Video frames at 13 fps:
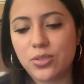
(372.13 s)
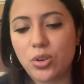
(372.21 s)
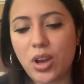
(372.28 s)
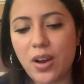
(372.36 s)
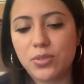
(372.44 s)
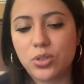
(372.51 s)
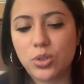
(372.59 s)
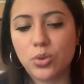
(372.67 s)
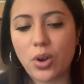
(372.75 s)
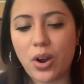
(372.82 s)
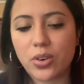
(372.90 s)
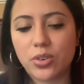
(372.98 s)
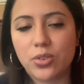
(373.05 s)
You have two
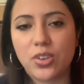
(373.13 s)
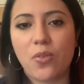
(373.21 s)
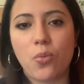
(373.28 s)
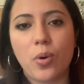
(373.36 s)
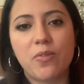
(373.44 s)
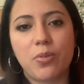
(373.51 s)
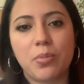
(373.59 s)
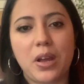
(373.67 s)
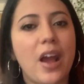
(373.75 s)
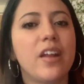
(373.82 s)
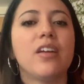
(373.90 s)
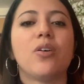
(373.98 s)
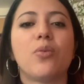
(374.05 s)
doctors. You have one from
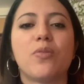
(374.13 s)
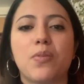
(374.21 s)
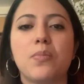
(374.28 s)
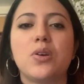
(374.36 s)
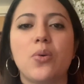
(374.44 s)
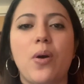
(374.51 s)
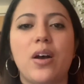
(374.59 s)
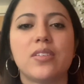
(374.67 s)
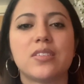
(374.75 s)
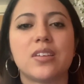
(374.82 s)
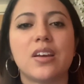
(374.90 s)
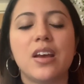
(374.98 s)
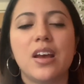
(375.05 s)
Canada, one from US,